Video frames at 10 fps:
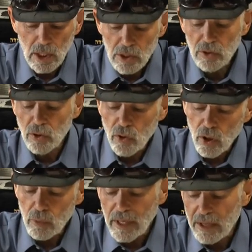So the
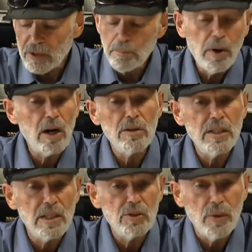court would have to
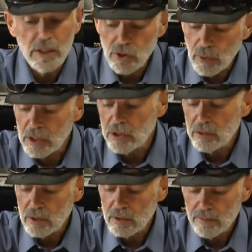pardon our
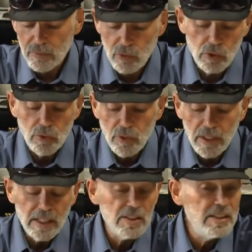transgressions due to
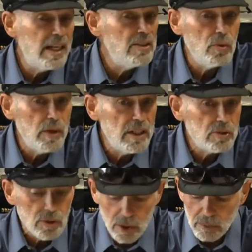the extenuating
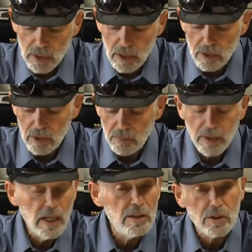circumstances
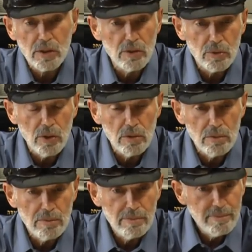beyond our control
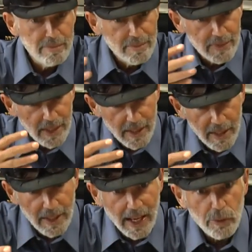and
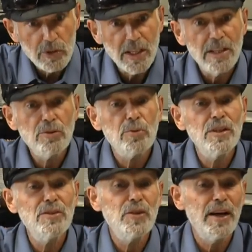allow us
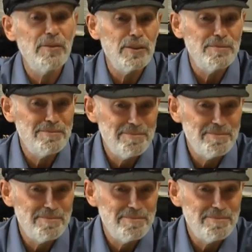entry into heaven.